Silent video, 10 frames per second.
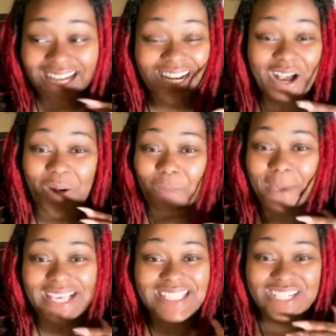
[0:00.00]
I need a
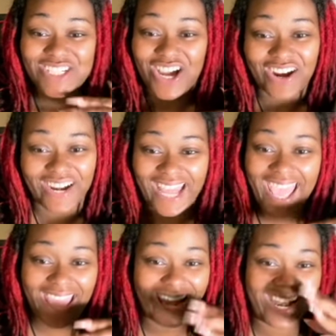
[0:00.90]
whole mason jar
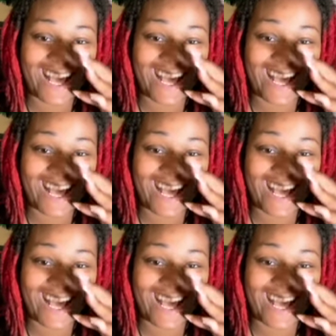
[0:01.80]
of that.